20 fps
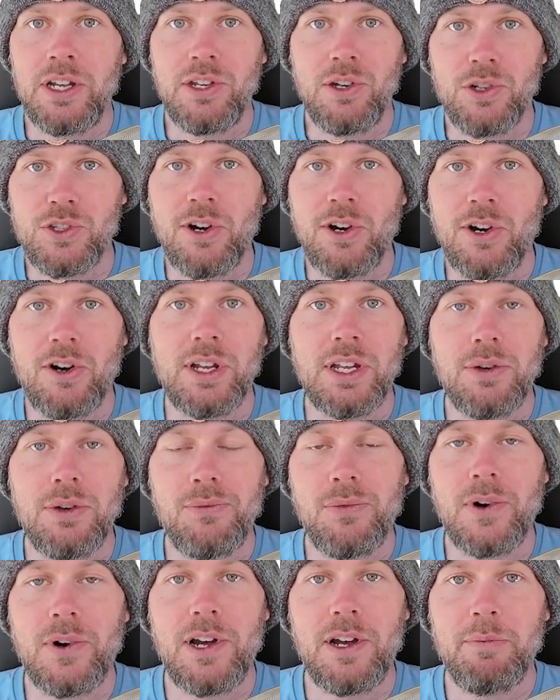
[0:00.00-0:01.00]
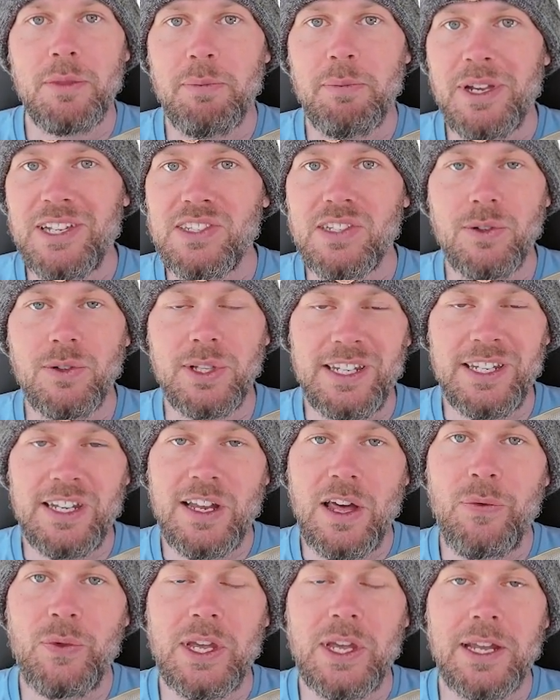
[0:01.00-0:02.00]
you're starting from basically
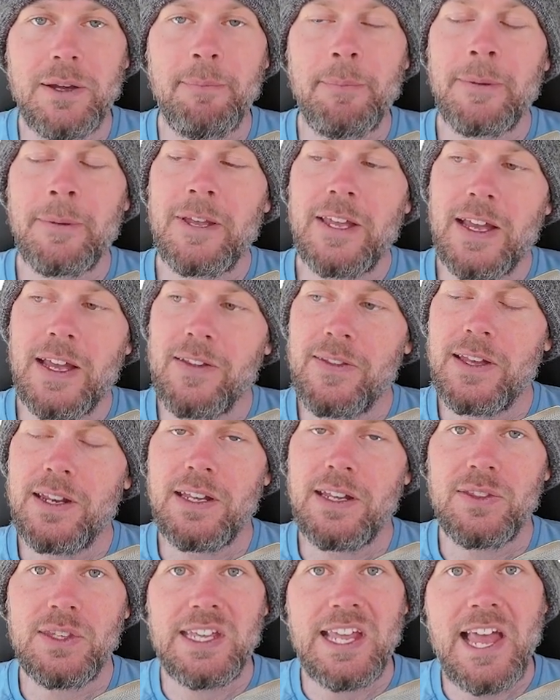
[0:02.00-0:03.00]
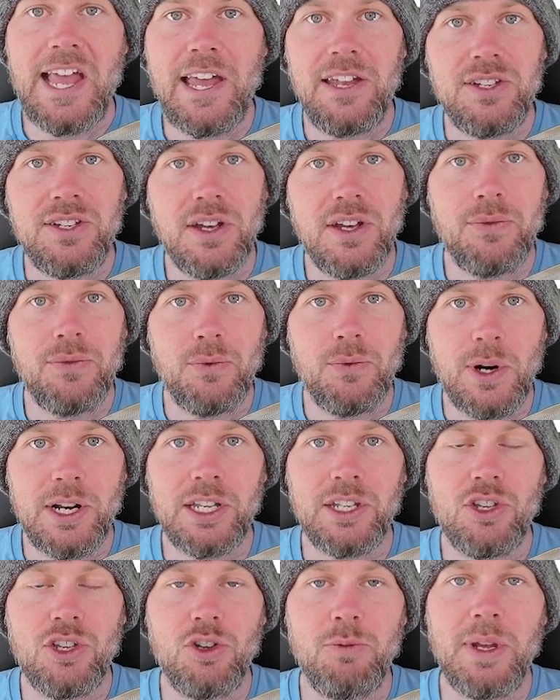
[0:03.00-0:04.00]
nothing, and then at the end of
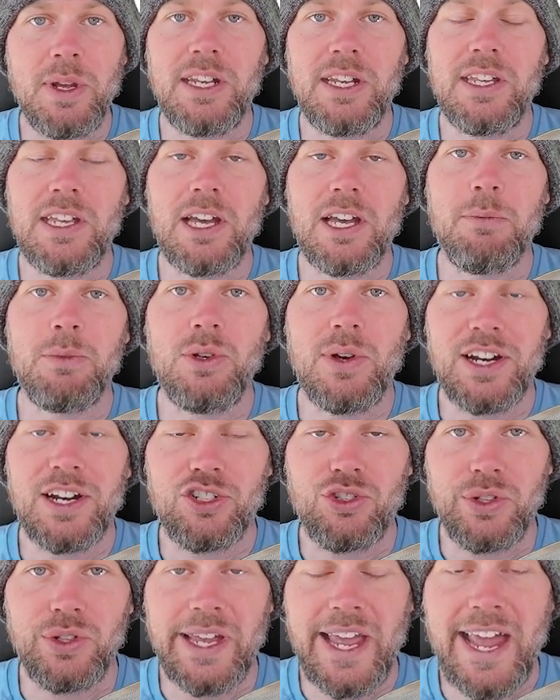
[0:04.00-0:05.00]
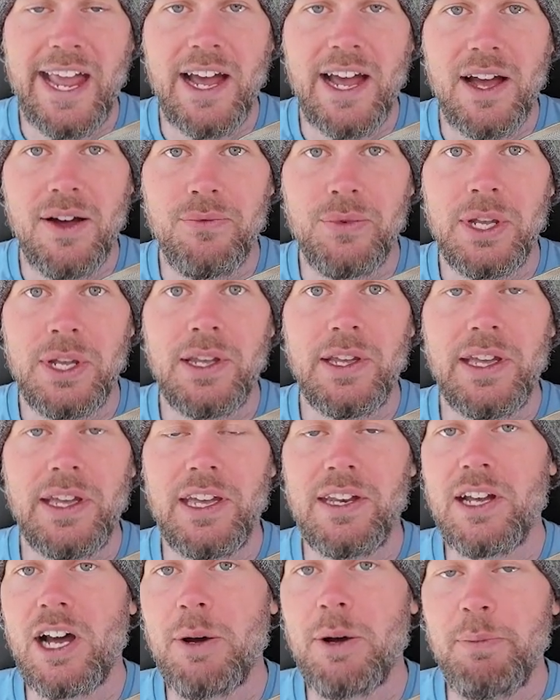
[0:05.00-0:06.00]
running kubeadm, you actually have
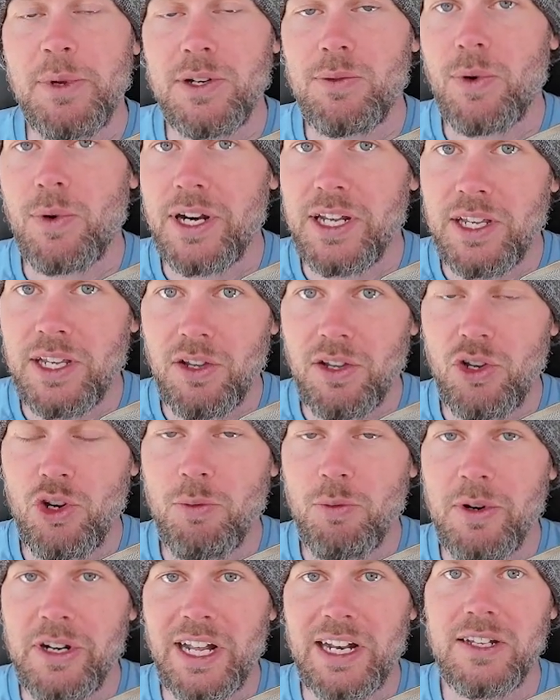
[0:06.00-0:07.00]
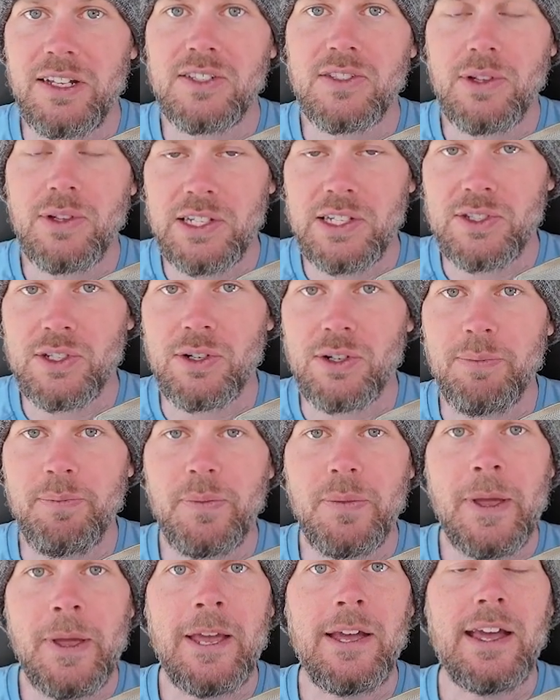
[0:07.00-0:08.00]
an up and running Kubernetes cluster.
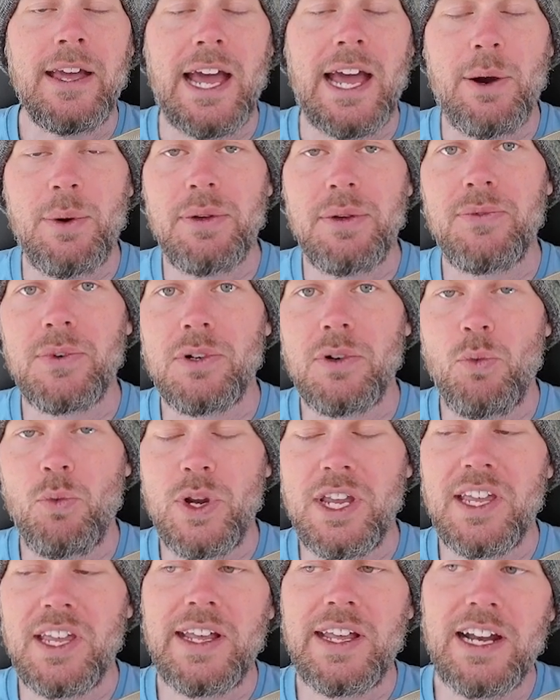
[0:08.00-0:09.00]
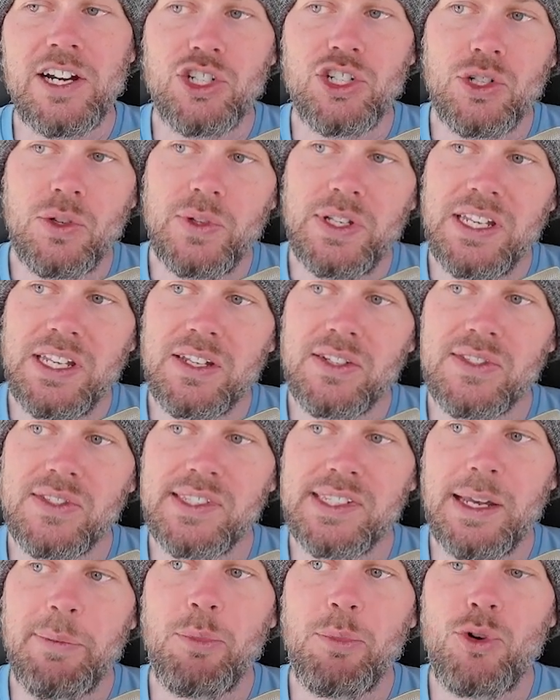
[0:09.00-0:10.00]
However, we can actually
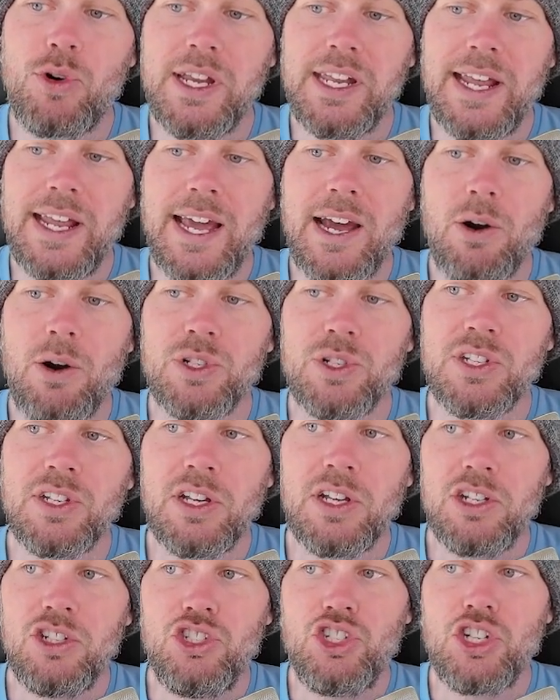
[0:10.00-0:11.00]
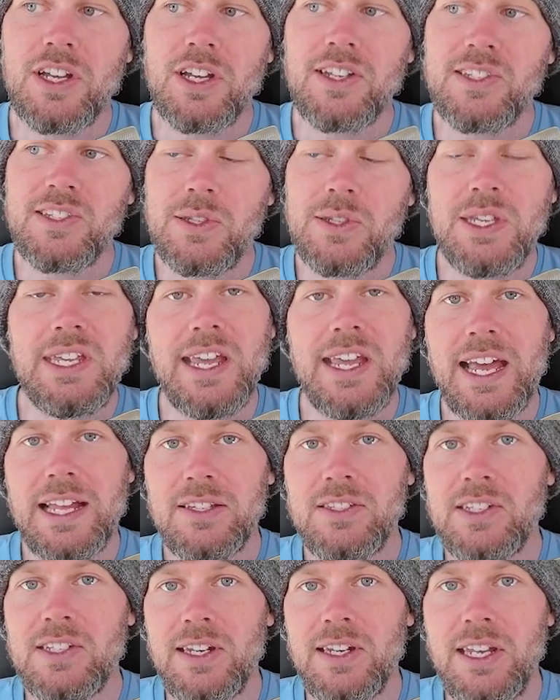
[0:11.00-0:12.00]
separate out just the
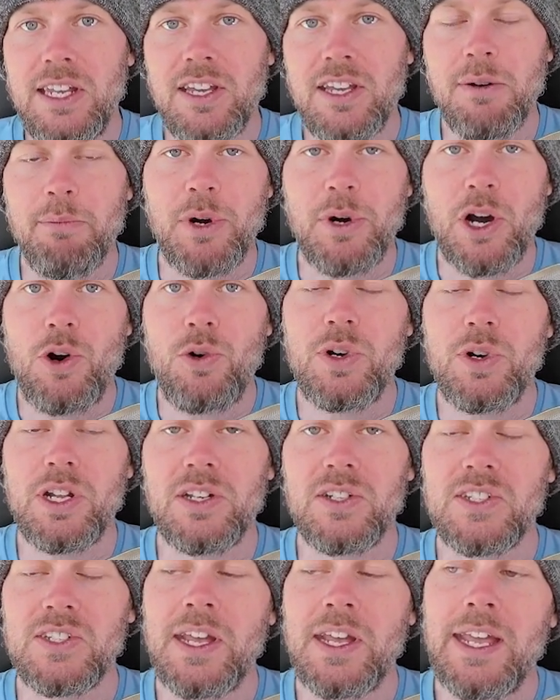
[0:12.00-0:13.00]
etcd component